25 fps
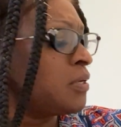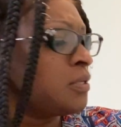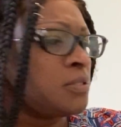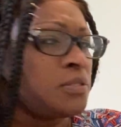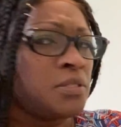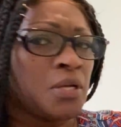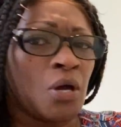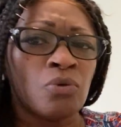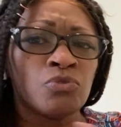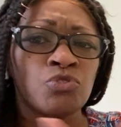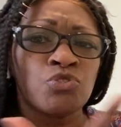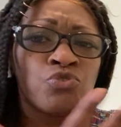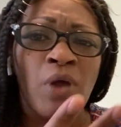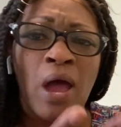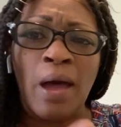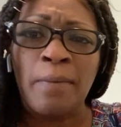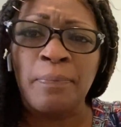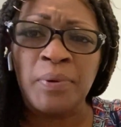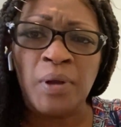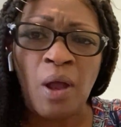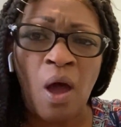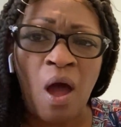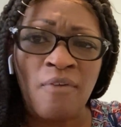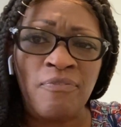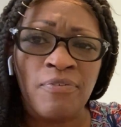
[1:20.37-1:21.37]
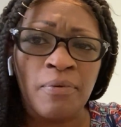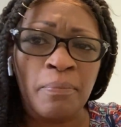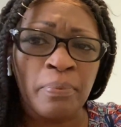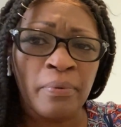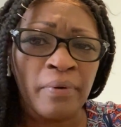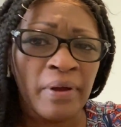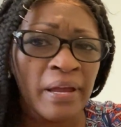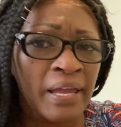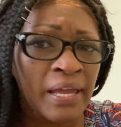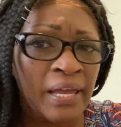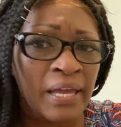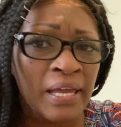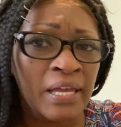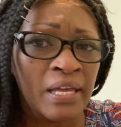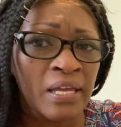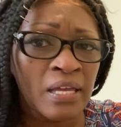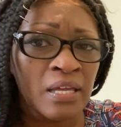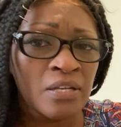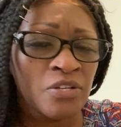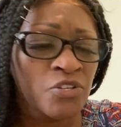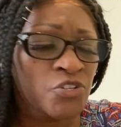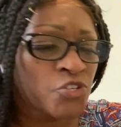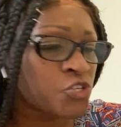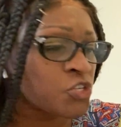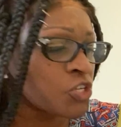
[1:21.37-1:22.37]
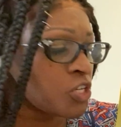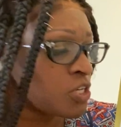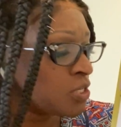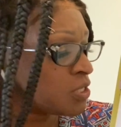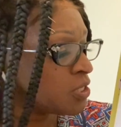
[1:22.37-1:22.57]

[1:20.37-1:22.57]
Don't drop it off a bridge.